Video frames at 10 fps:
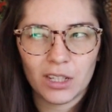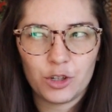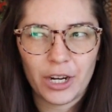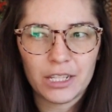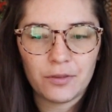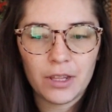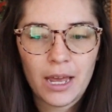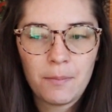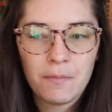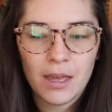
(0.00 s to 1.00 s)
transfer
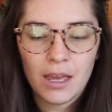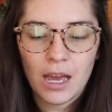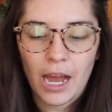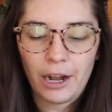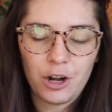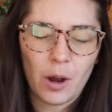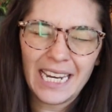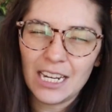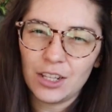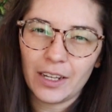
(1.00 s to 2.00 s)
them. I don't know, I
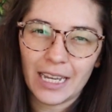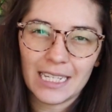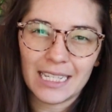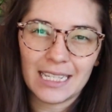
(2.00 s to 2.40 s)
need to look into